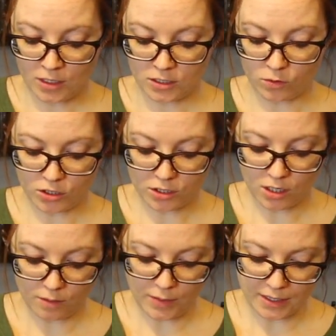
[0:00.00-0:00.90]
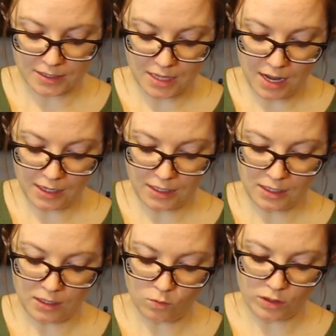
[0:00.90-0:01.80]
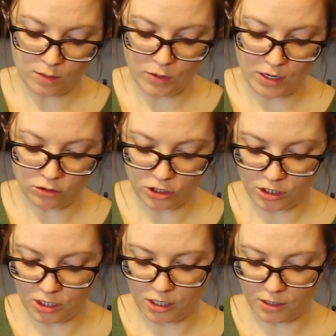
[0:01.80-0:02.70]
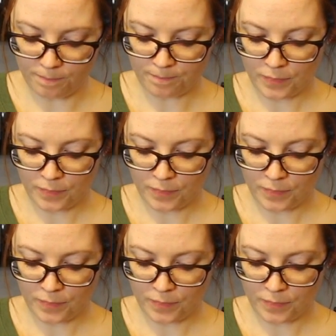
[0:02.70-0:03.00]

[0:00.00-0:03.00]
So we're just going to mix that in with the brown sugar.